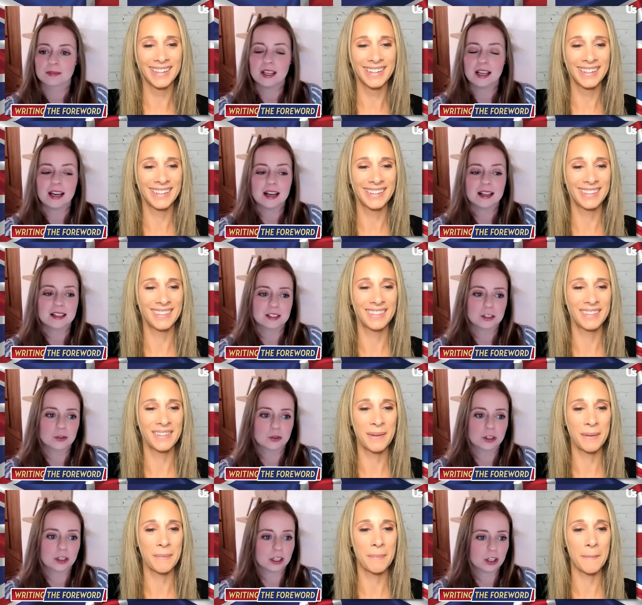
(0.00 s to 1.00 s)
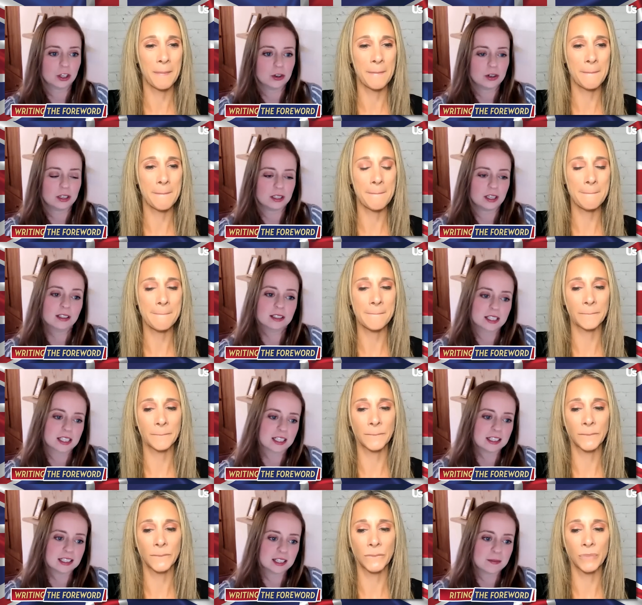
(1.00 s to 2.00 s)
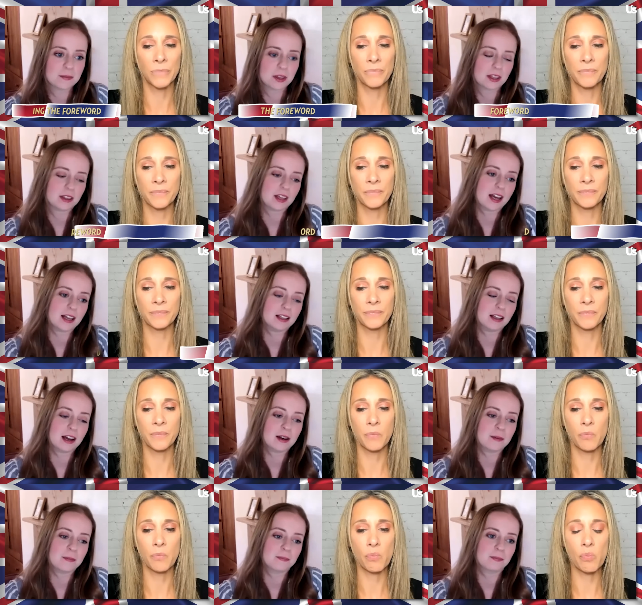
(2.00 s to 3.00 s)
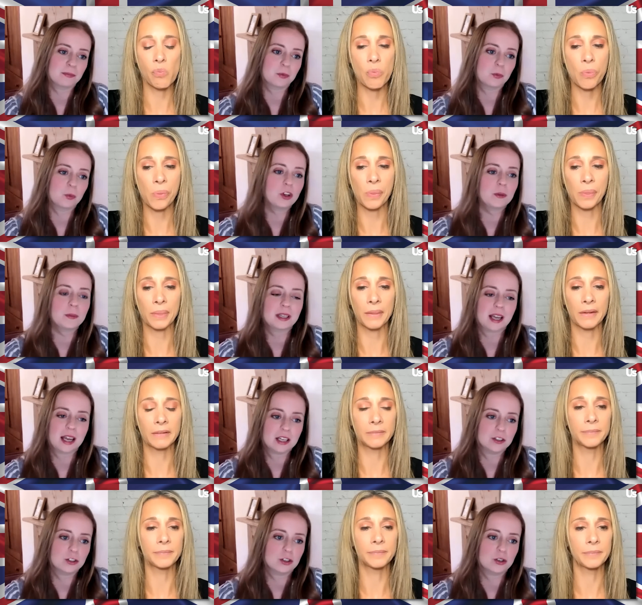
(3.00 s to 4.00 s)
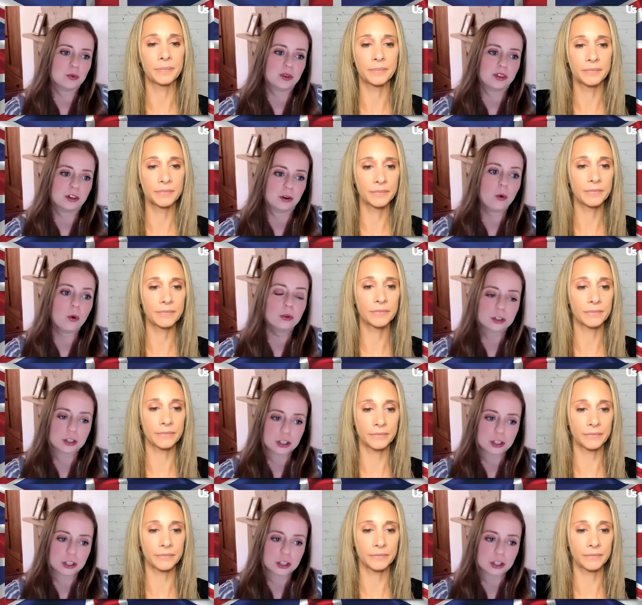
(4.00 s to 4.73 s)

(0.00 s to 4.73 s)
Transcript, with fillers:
Speaker 1: Yeah, this is really cute. It sounds like it's something that um, William and Kate do with their older